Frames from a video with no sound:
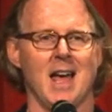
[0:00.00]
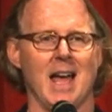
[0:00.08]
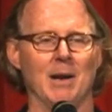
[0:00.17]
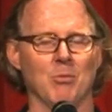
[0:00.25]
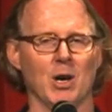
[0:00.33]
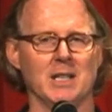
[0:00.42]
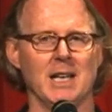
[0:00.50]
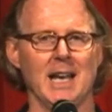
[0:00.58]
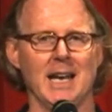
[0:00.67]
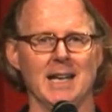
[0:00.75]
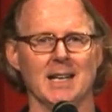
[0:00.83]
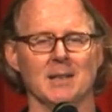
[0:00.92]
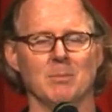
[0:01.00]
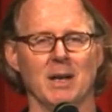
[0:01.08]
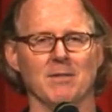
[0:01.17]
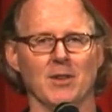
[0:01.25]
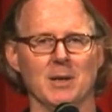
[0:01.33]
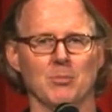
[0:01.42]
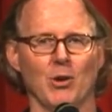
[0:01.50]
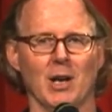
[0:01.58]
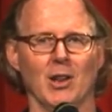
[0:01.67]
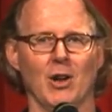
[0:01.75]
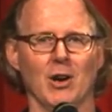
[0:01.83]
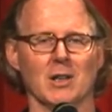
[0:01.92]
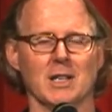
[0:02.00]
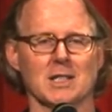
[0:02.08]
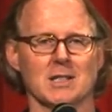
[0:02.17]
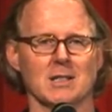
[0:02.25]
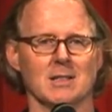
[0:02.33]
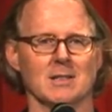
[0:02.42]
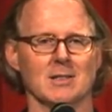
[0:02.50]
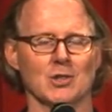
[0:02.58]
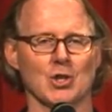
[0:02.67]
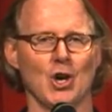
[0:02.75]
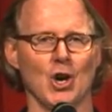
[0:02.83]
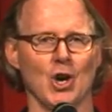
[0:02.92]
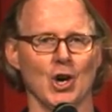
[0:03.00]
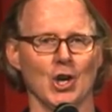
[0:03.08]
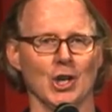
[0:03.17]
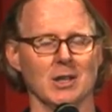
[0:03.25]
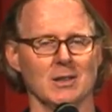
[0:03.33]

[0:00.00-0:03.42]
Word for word: And one day, my friend brought along this tall,